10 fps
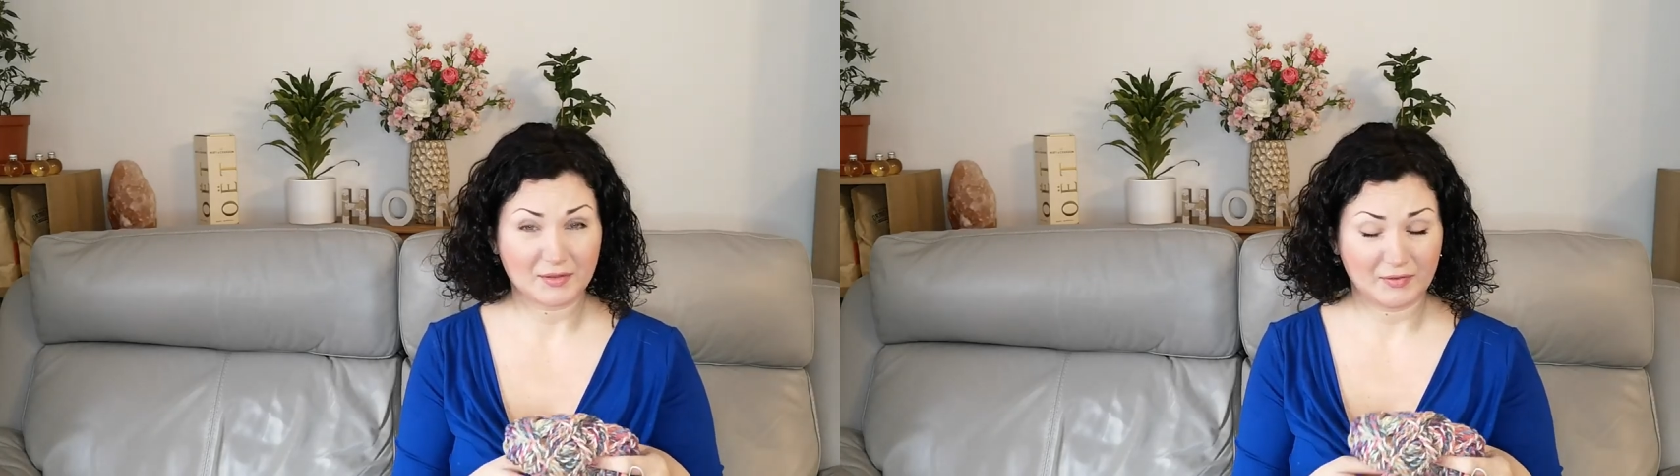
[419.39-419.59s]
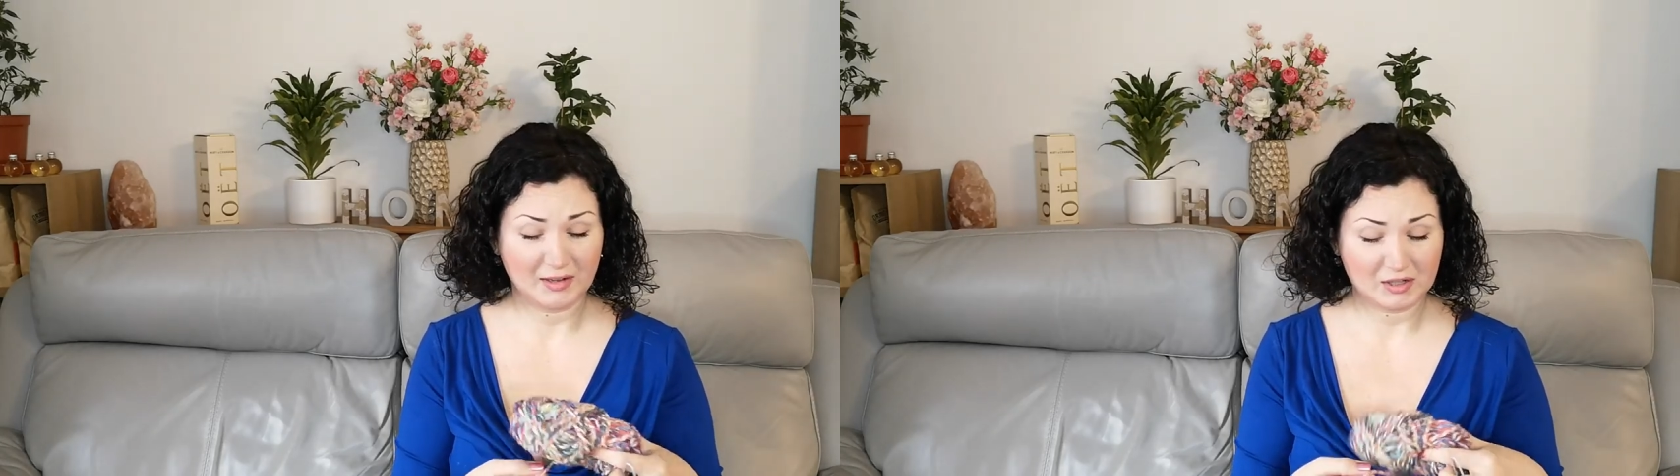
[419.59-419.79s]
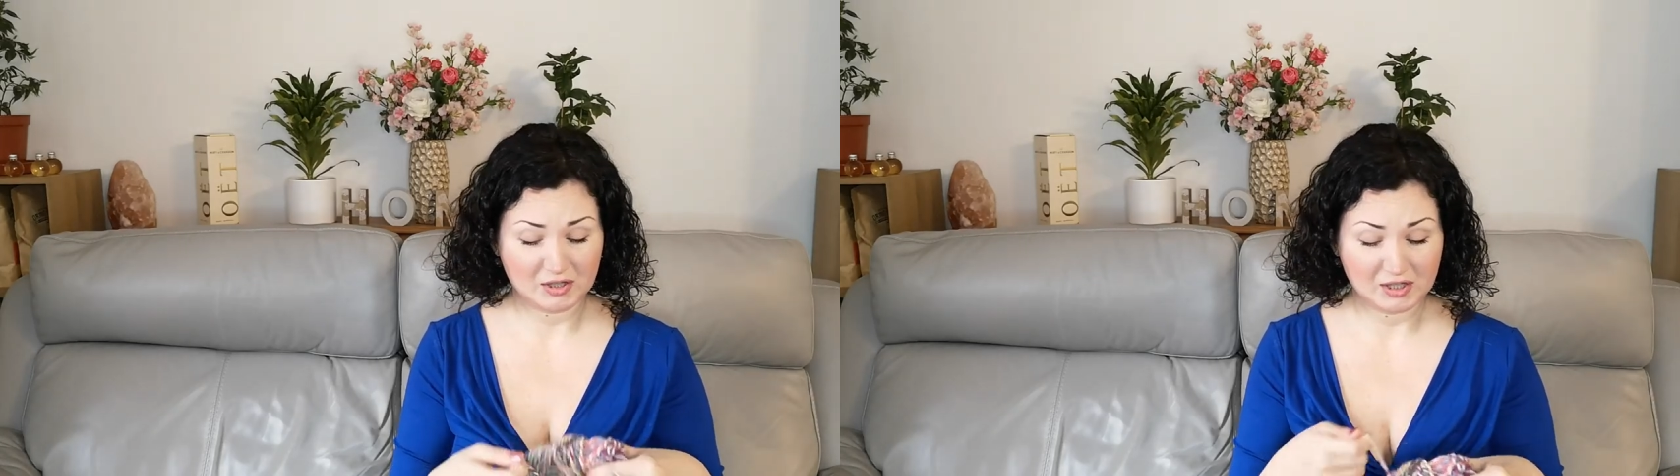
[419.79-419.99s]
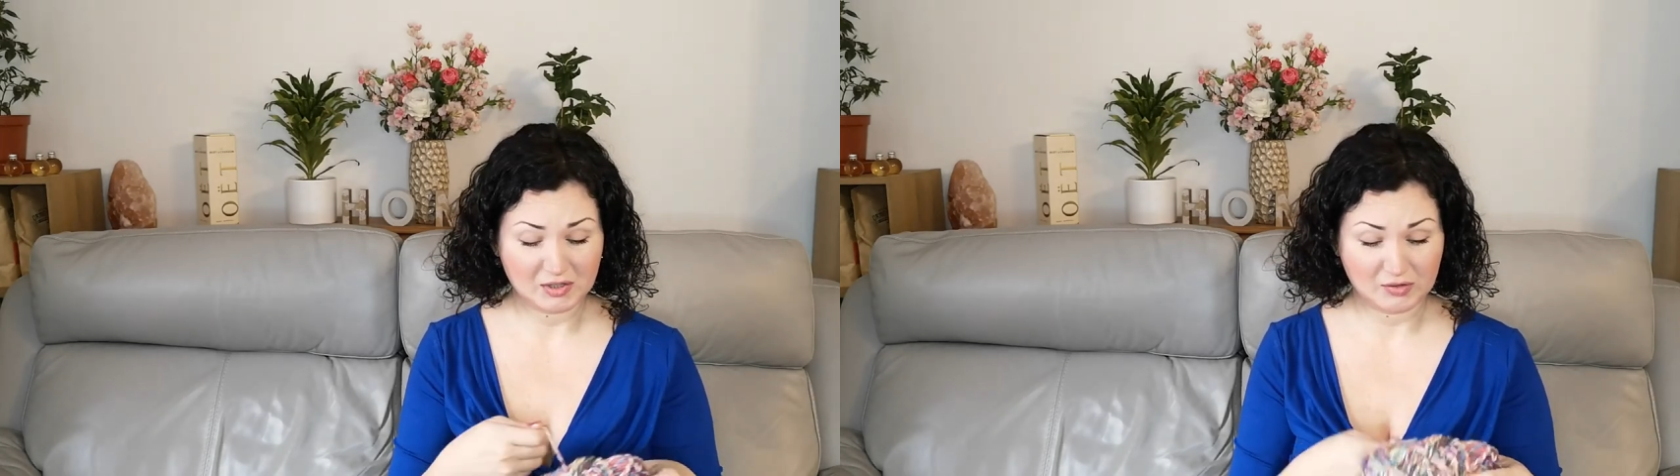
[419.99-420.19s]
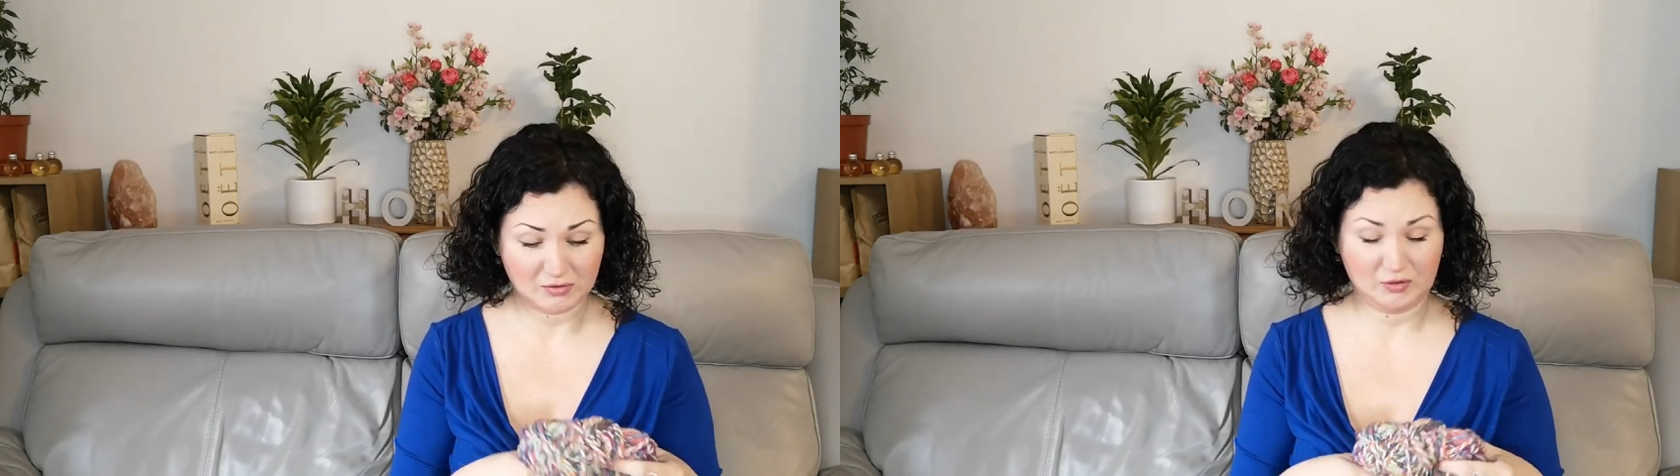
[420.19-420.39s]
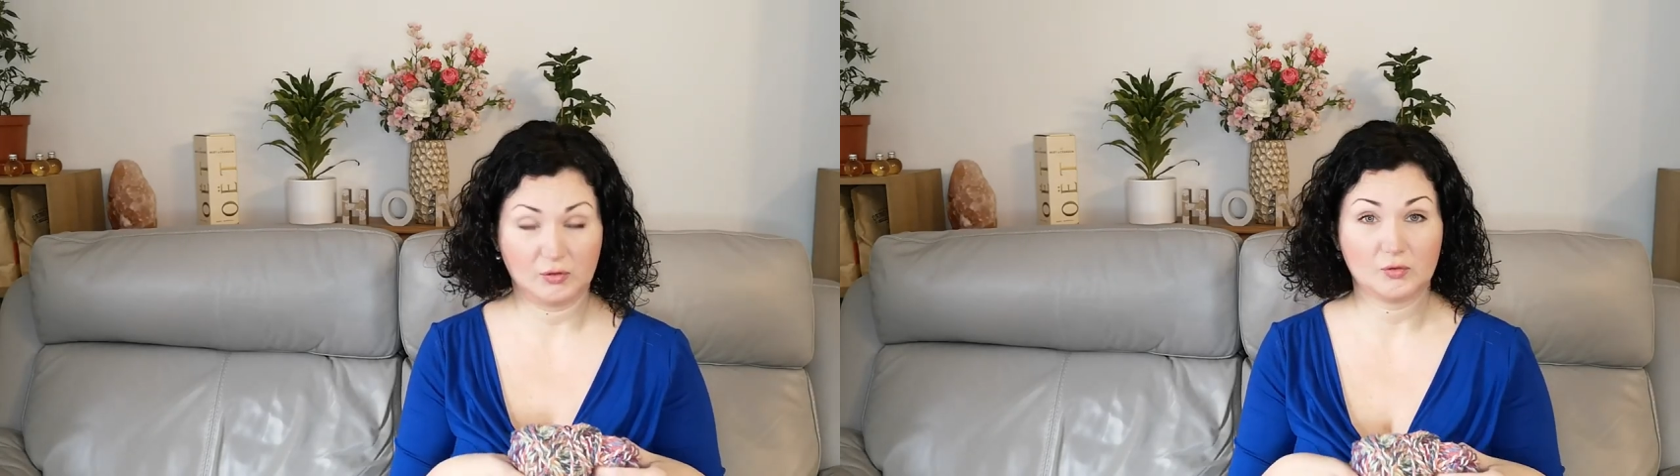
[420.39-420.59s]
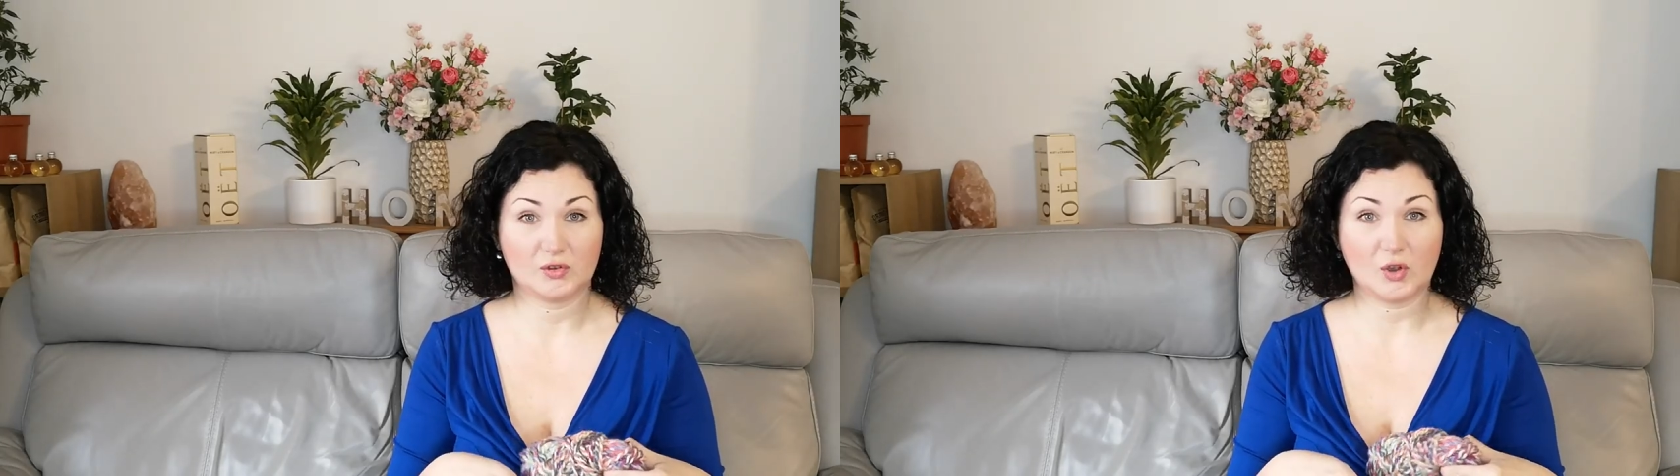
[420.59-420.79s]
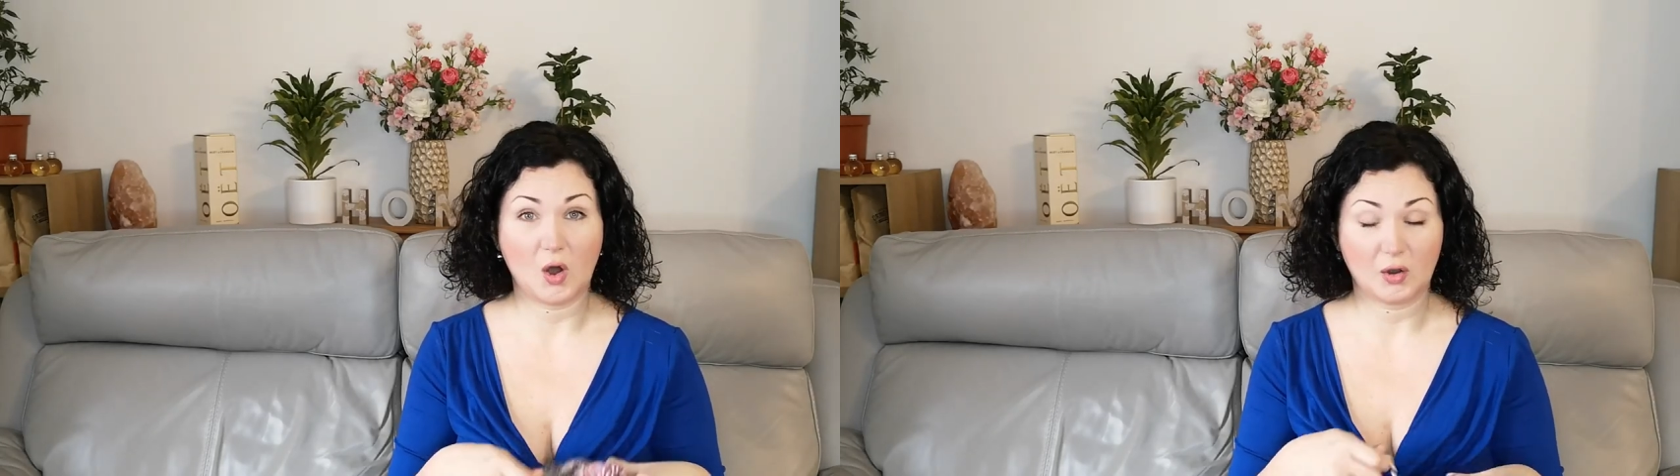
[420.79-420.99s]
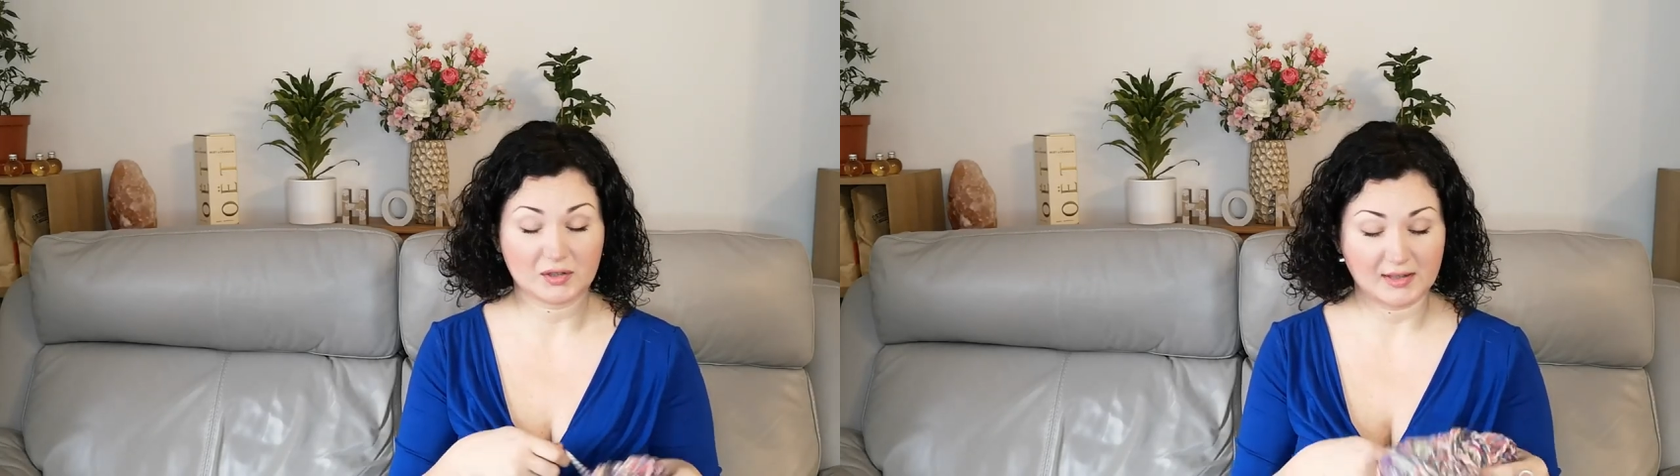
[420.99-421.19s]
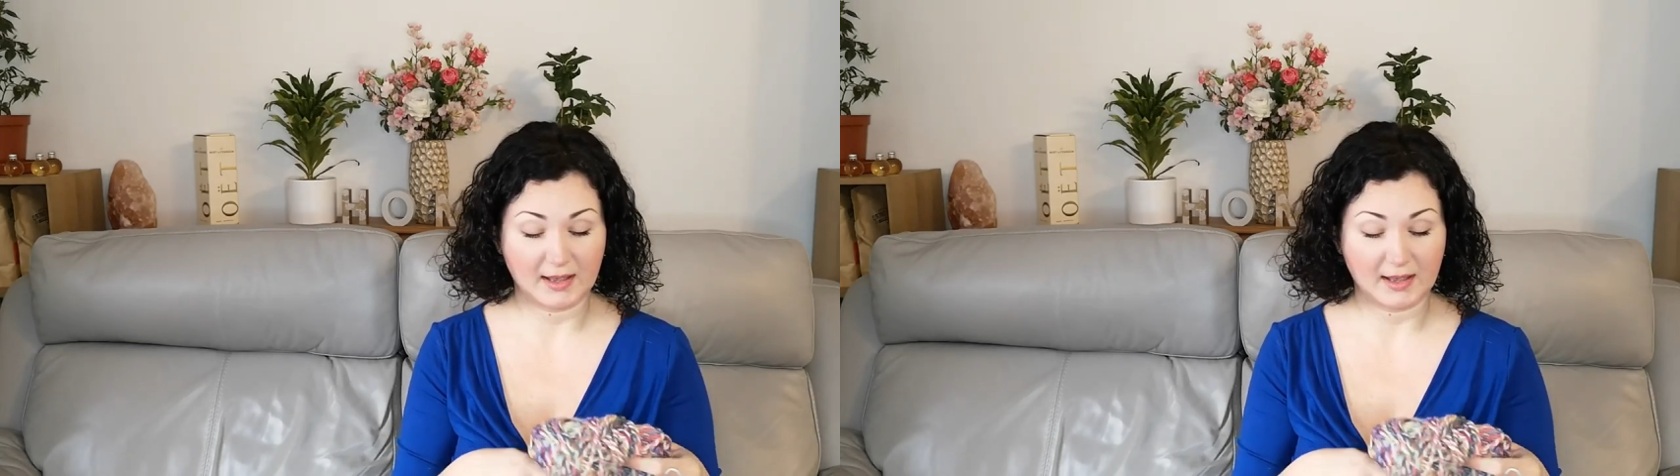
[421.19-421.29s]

to finish these two socks.